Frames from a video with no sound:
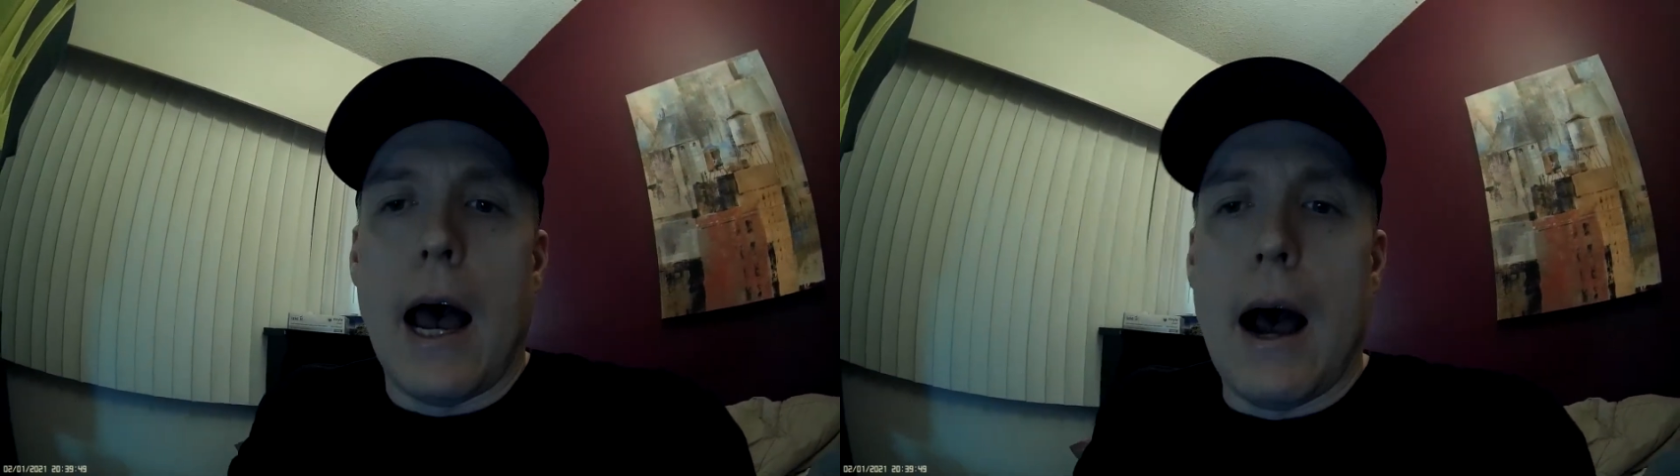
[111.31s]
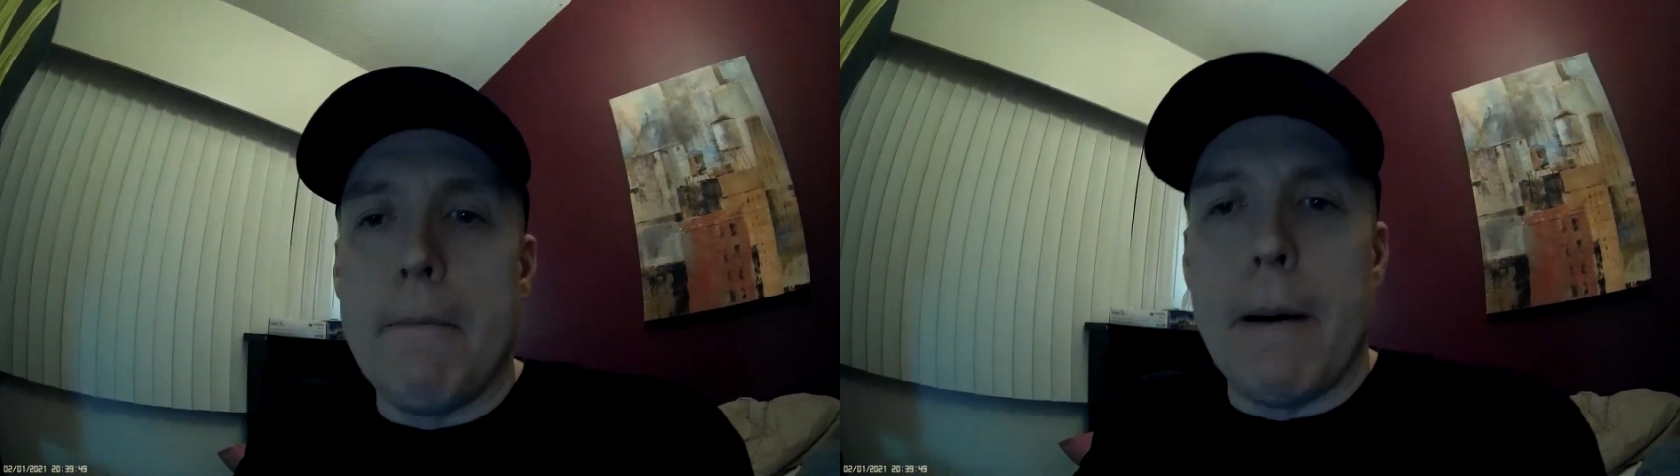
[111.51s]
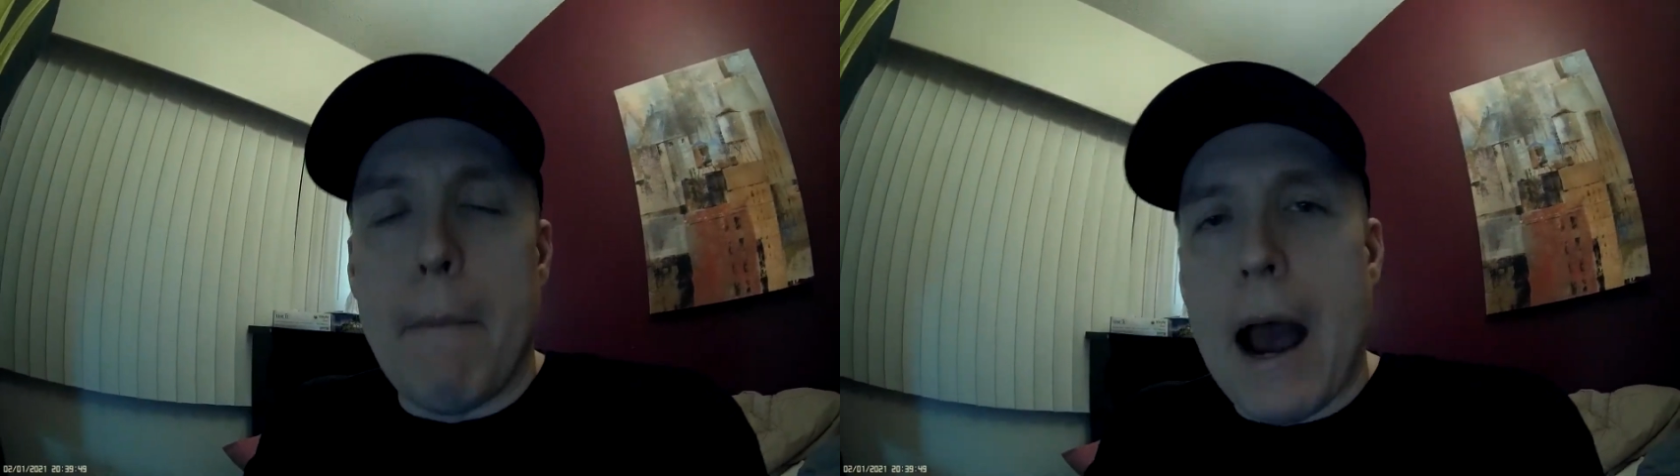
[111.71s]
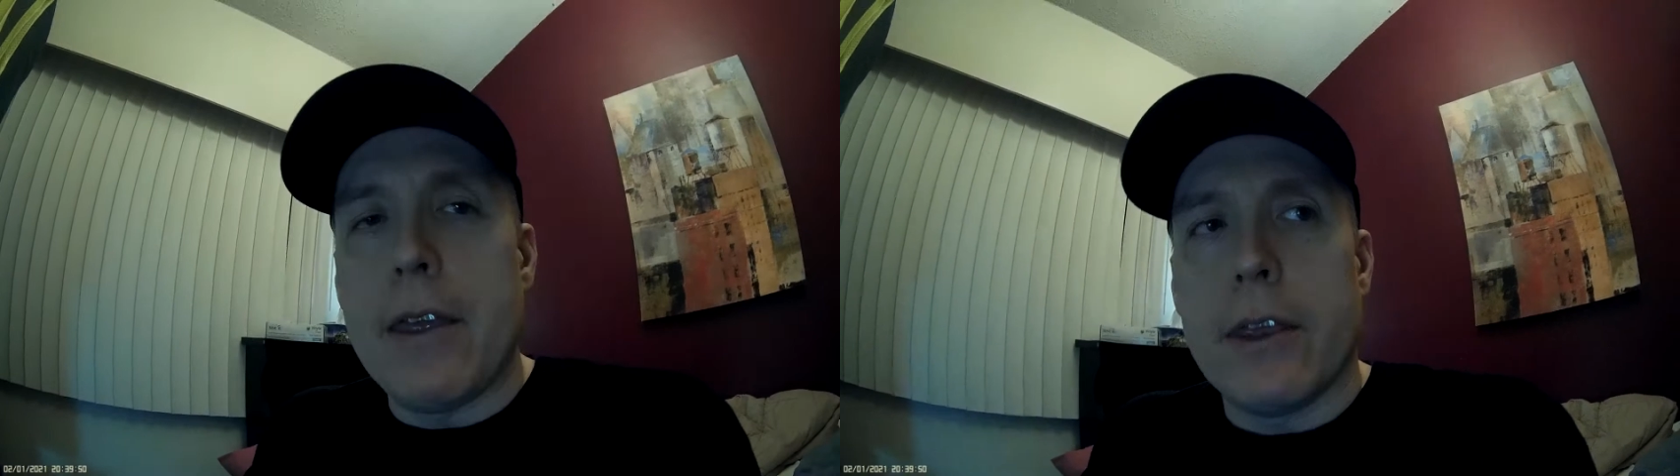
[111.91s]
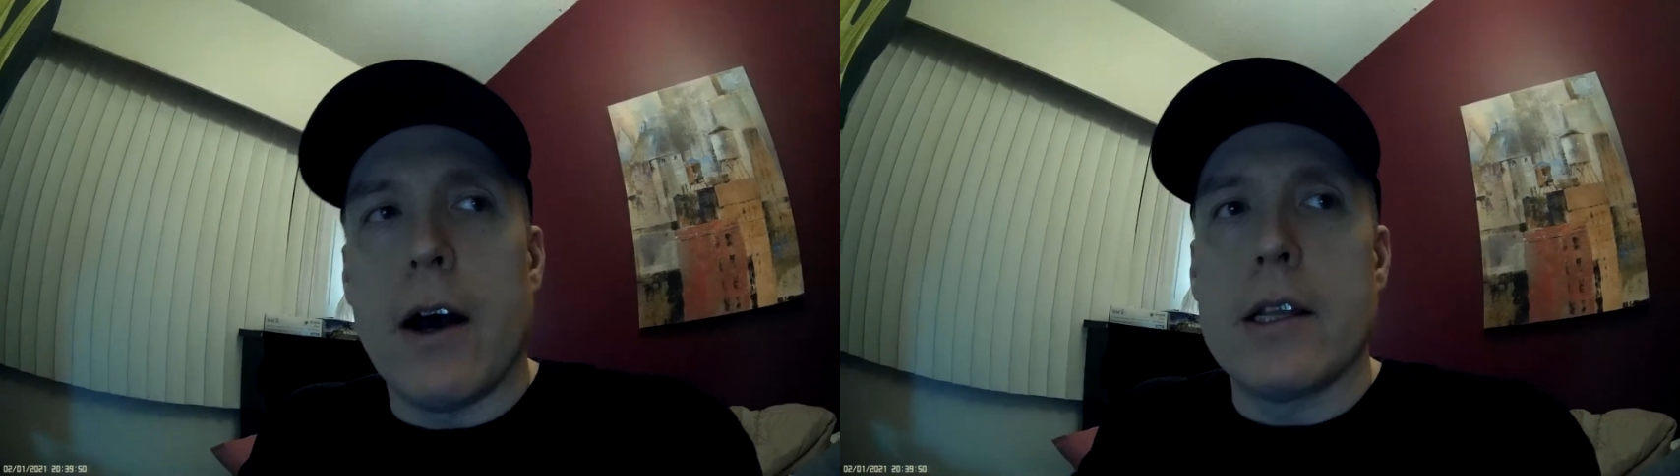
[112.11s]
but my
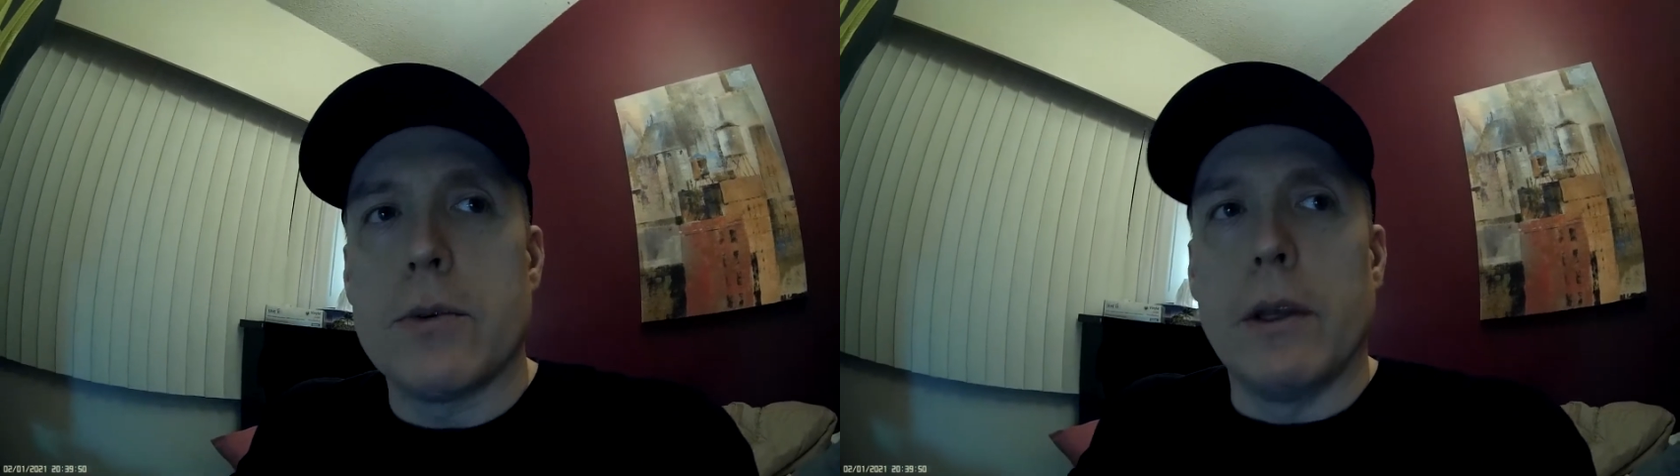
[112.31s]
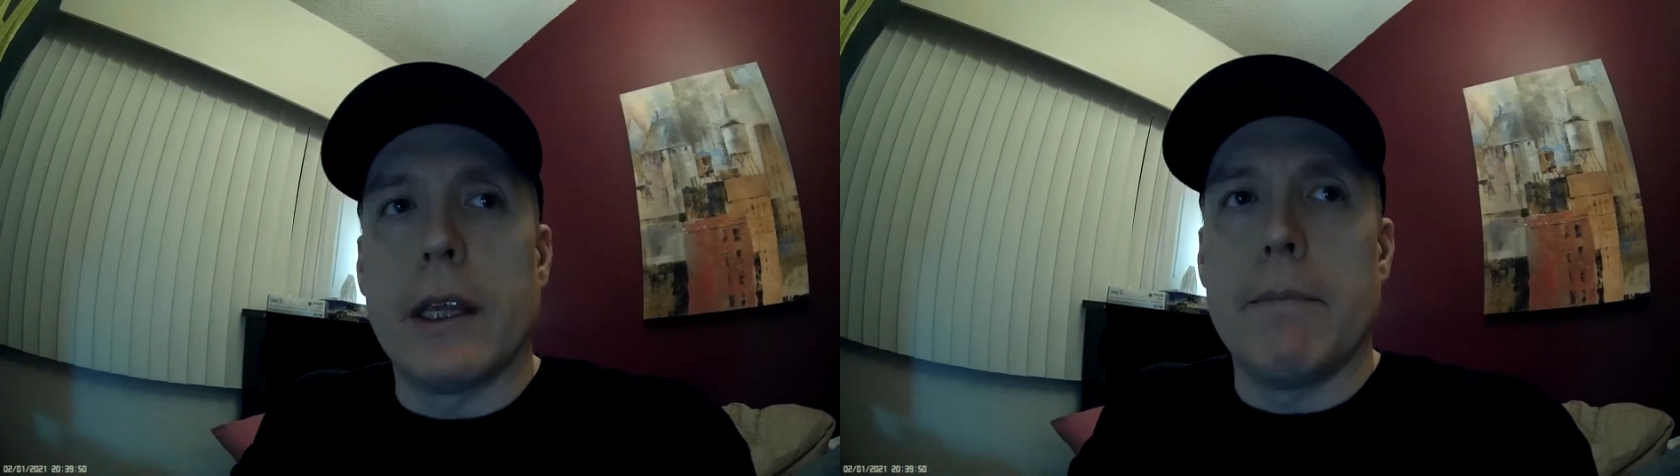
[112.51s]
thoughts with